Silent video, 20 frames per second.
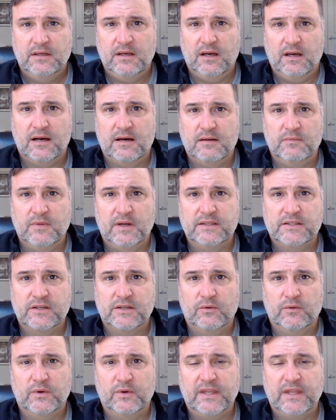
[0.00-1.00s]
Um, and
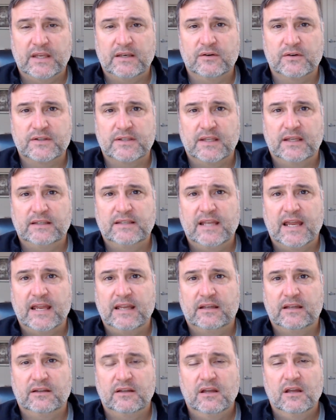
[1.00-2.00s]
so what they do is they take